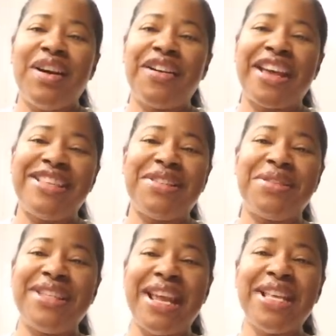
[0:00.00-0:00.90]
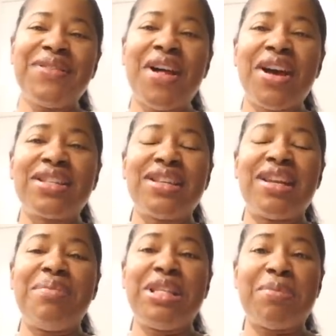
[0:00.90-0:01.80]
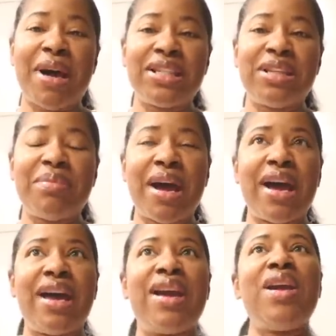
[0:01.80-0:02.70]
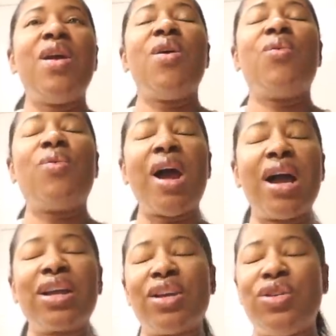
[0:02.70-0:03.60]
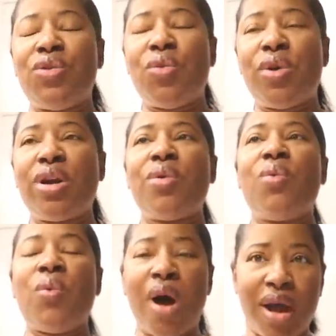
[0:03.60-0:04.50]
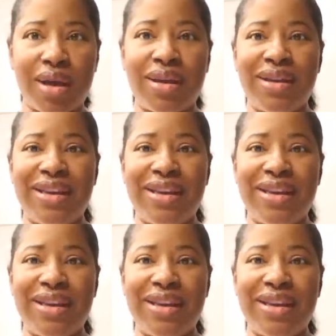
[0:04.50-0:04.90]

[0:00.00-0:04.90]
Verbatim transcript: Okay, so today's vlog is going to be sponsored by Rock Your Walk.